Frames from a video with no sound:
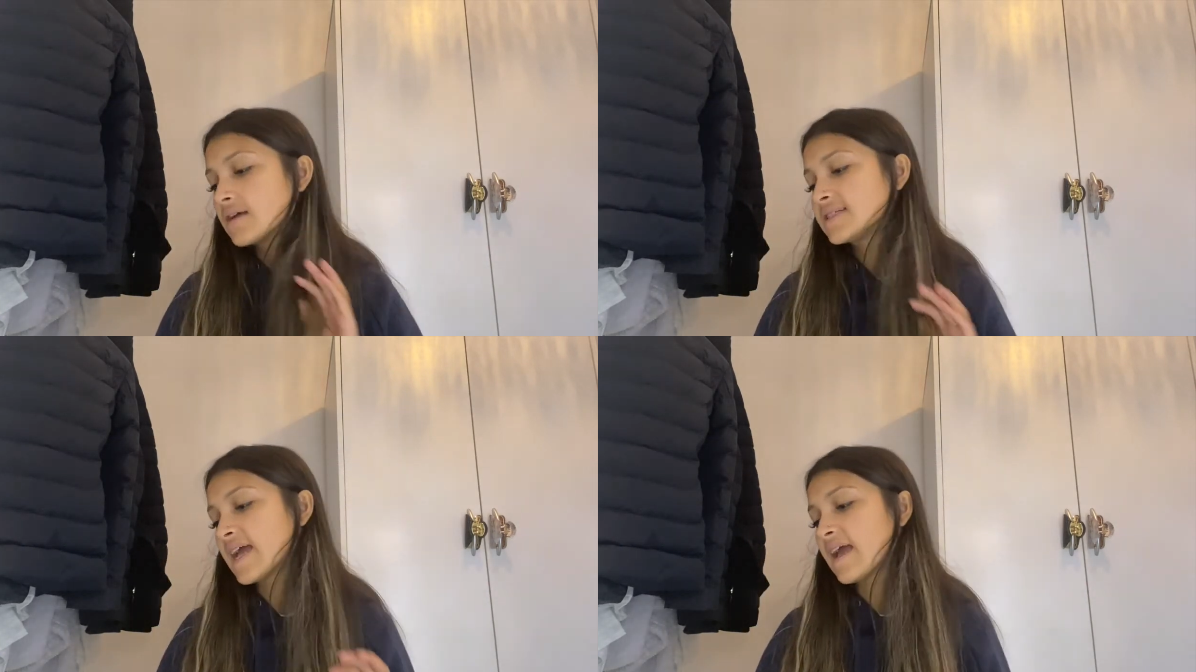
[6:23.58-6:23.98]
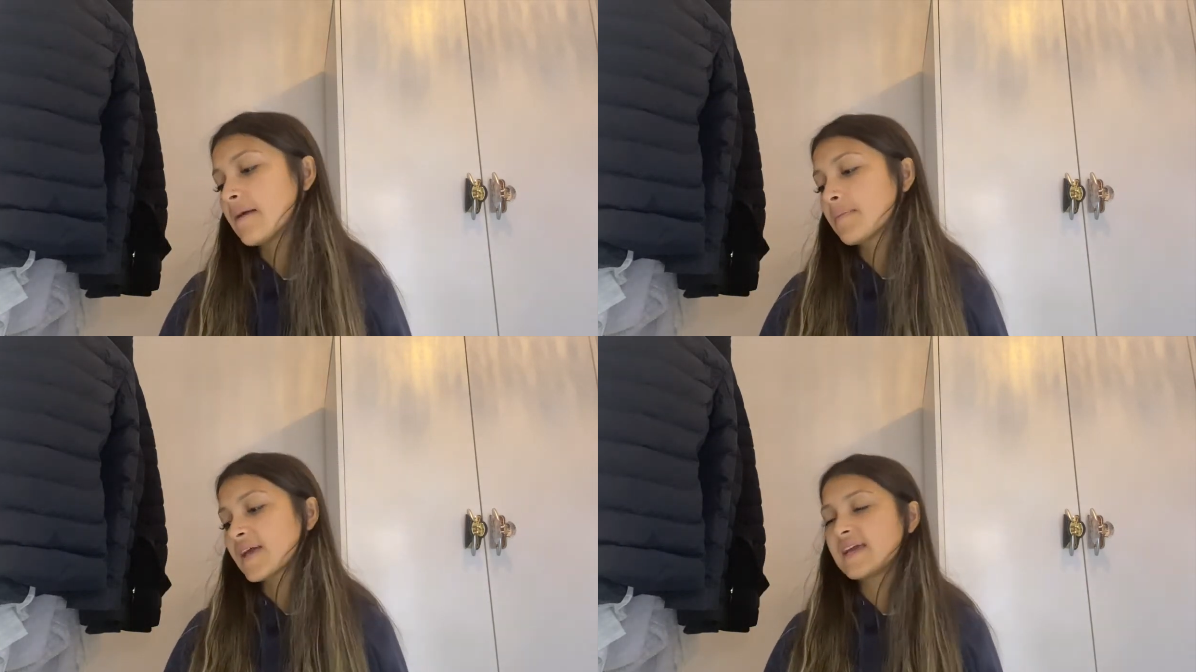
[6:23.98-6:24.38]

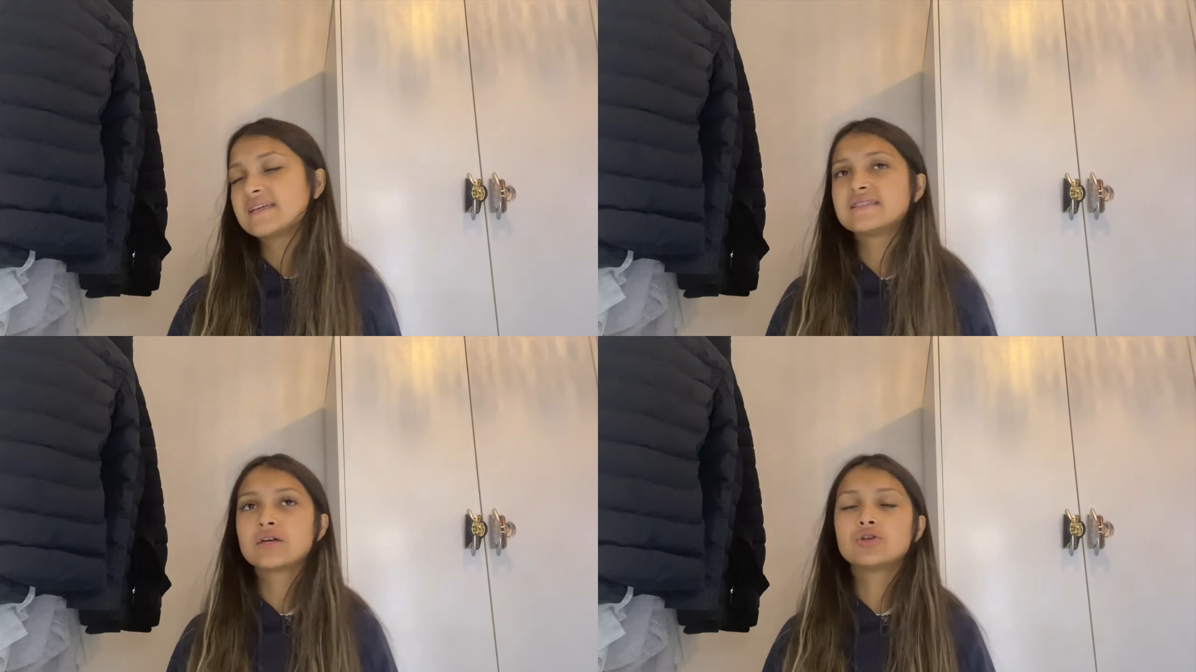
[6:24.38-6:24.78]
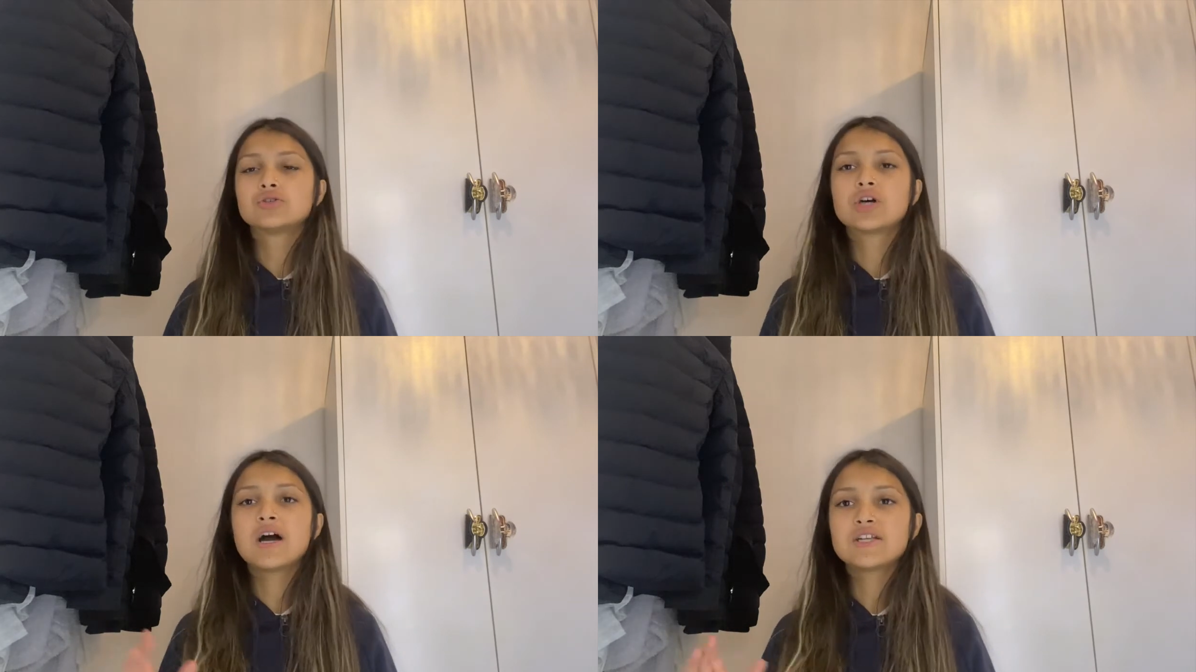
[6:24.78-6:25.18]
tip is your
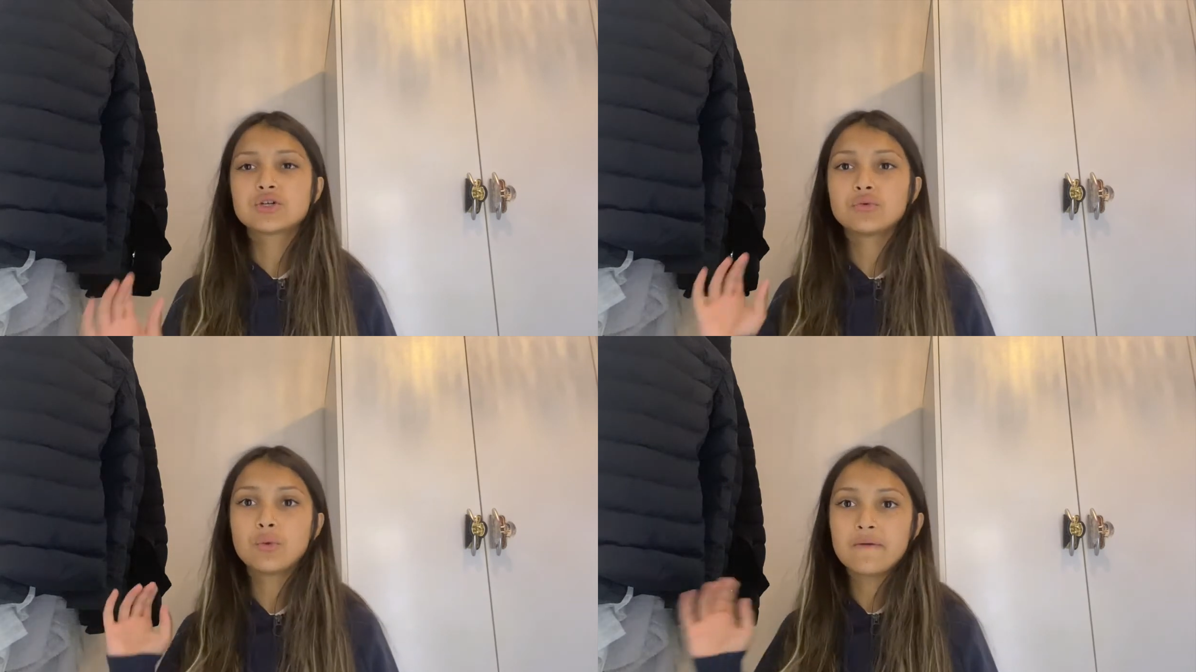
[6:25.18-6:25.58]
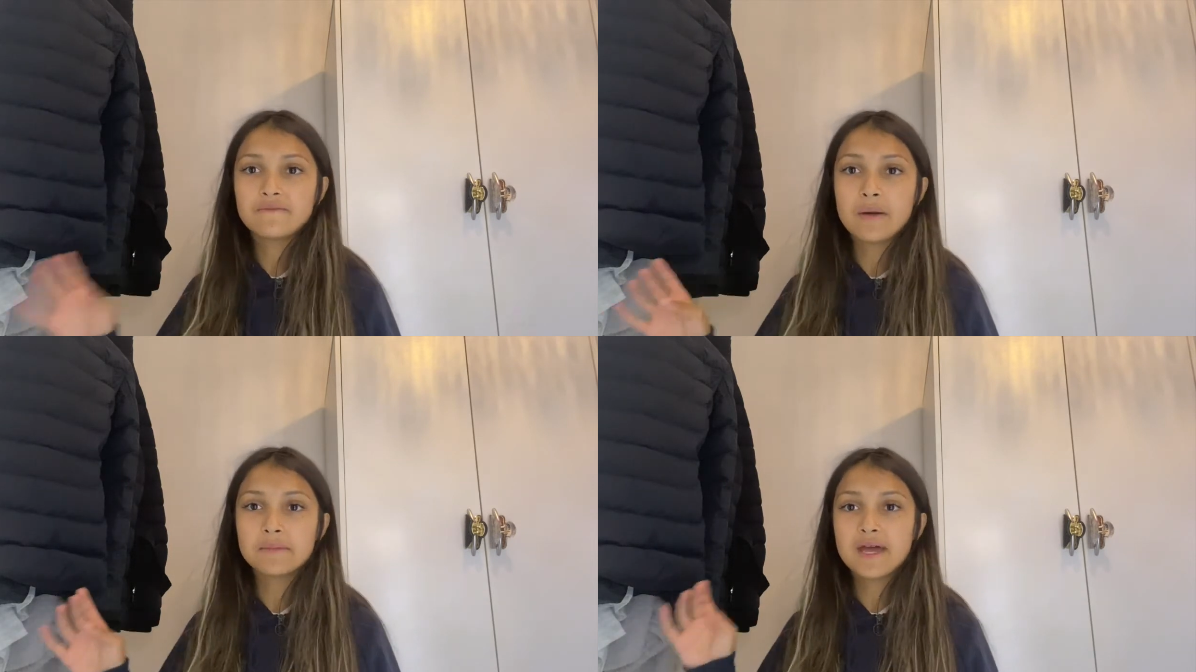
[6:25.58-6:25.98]
title,
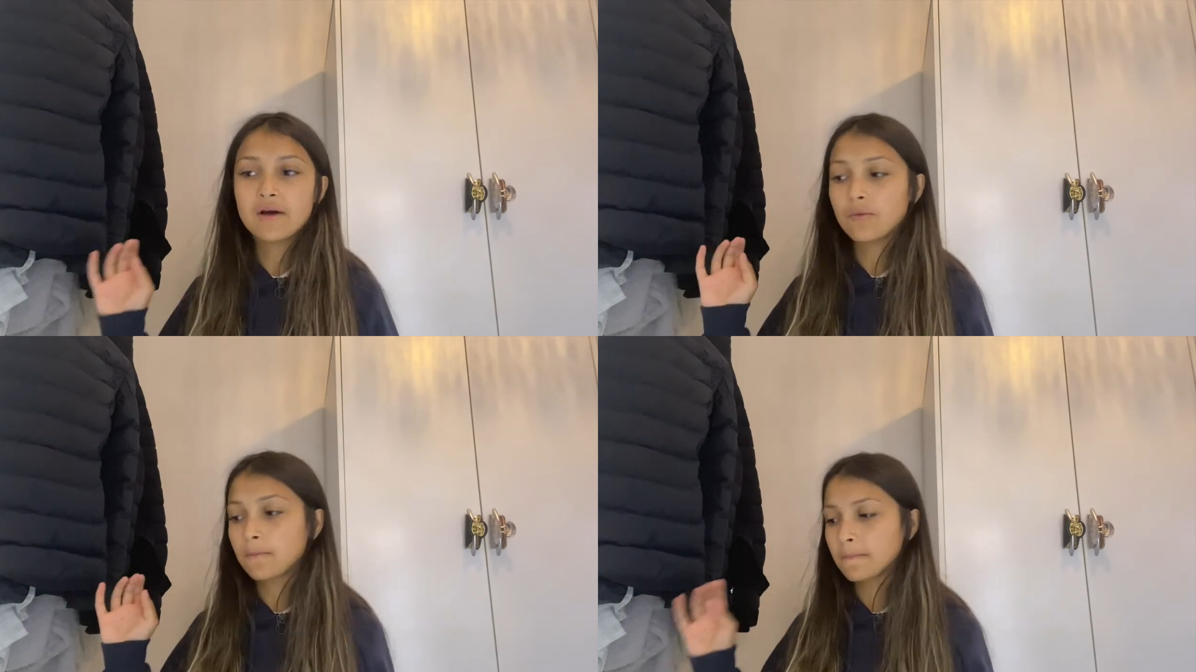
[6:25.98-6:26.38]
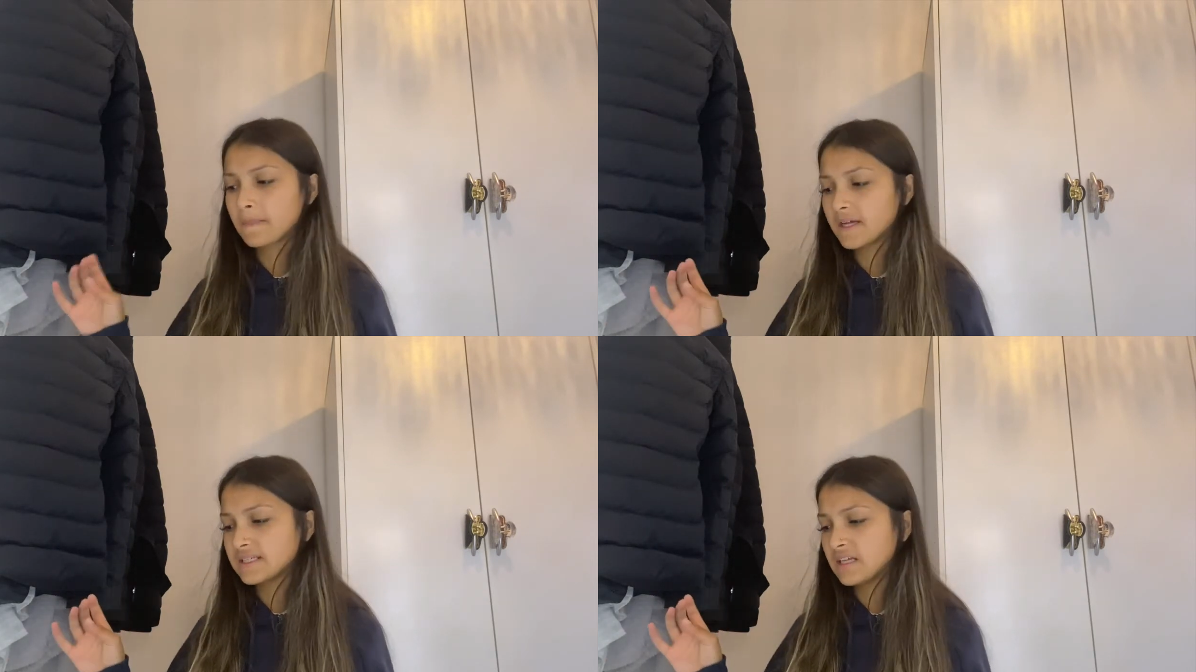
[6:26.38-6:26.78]
thumbnail.
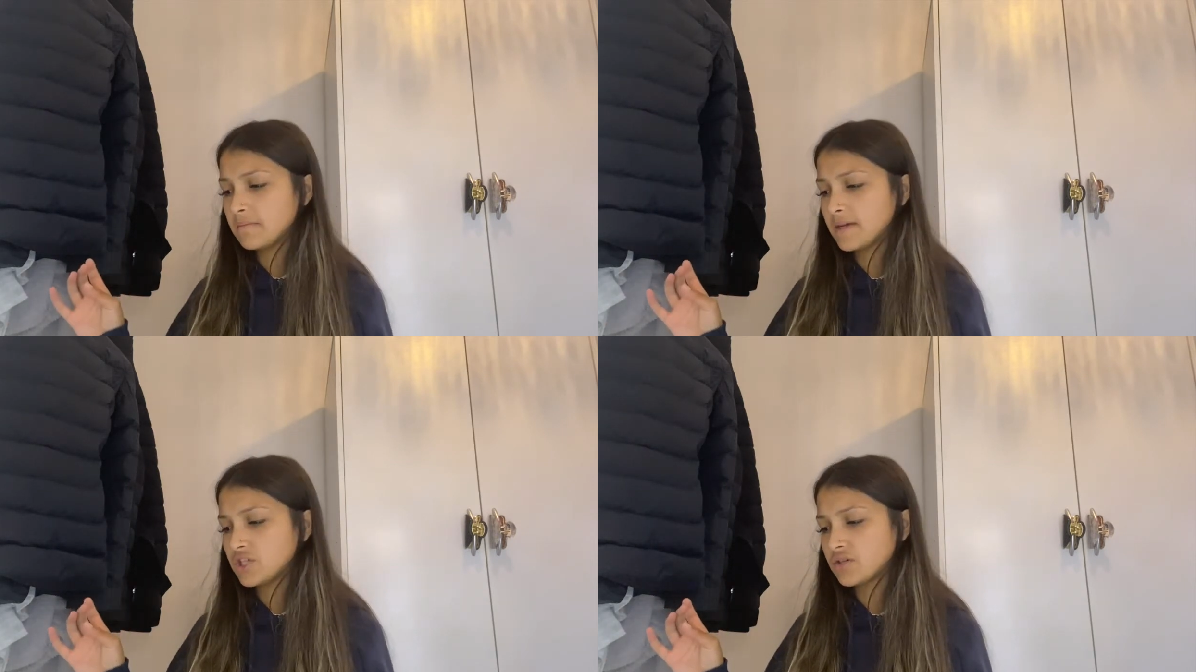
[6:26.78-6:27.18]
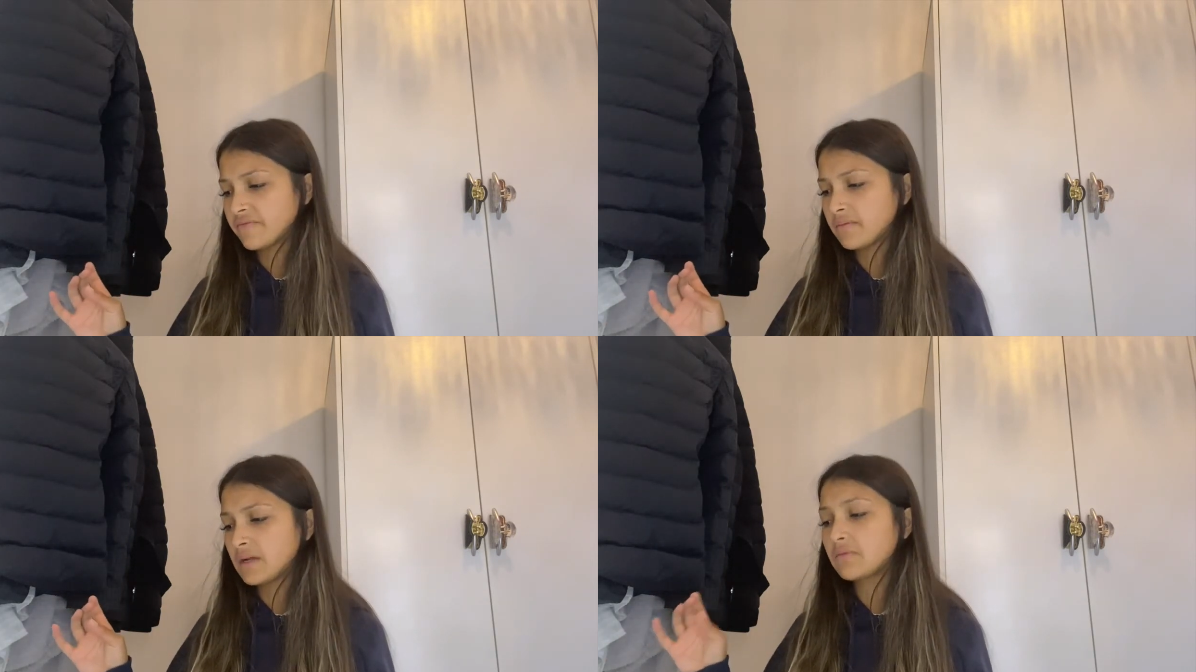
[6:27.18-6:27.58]
Did I mention
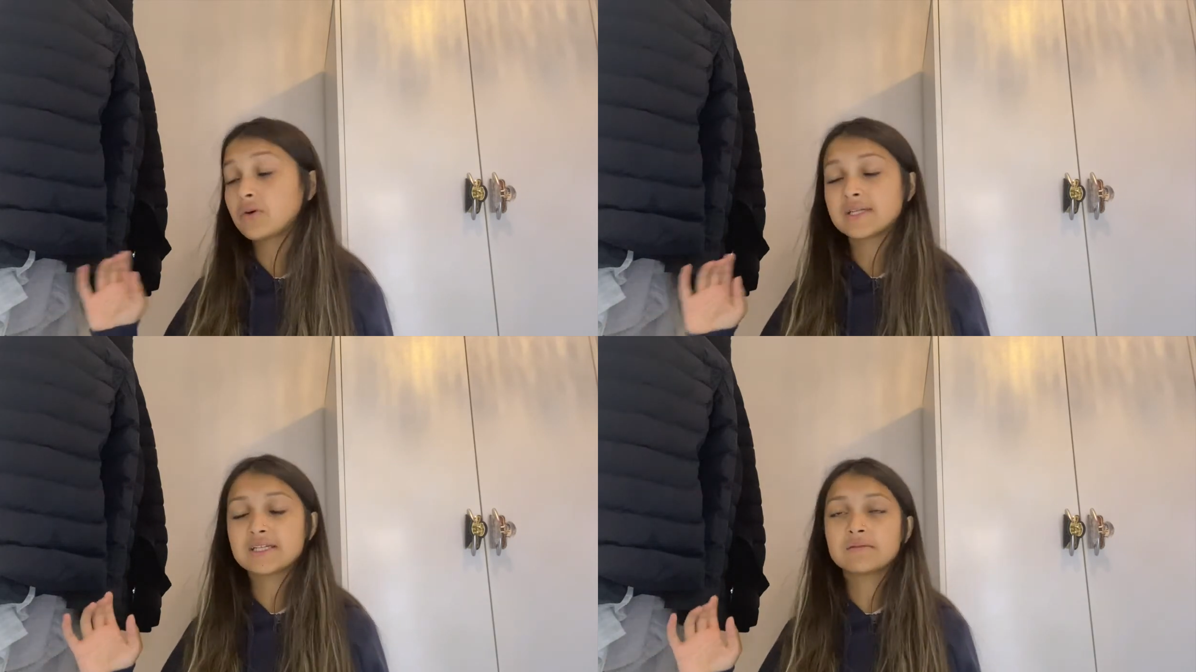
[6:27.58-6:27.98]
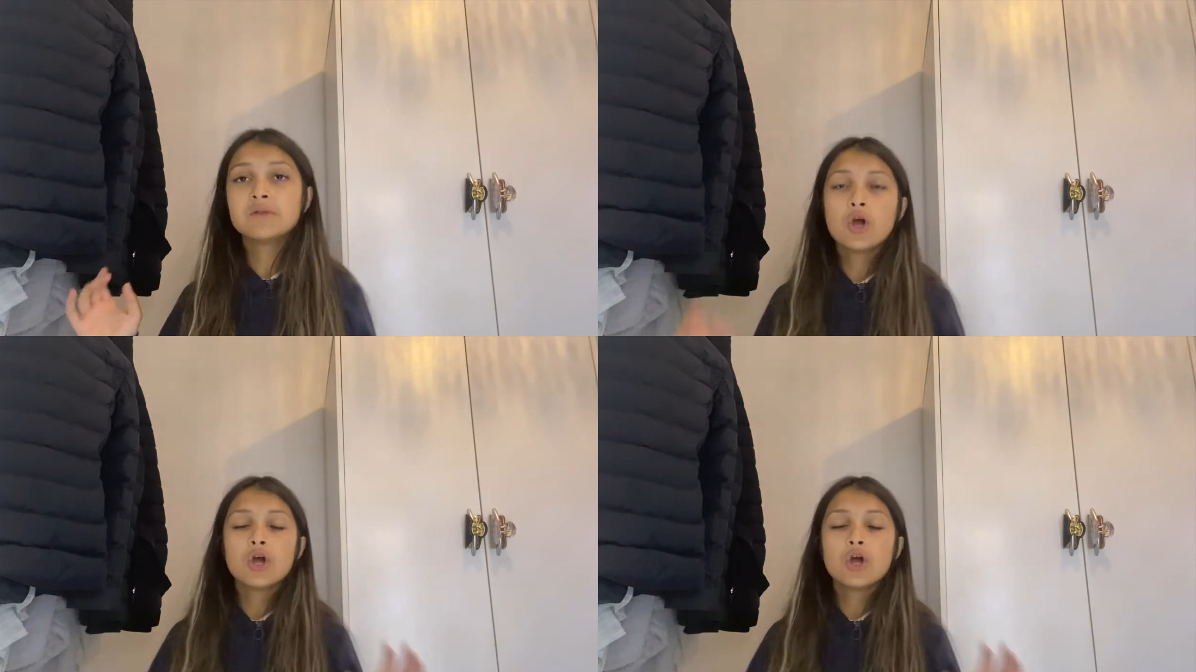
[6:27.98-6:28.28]
thumbnail? No, I didn't.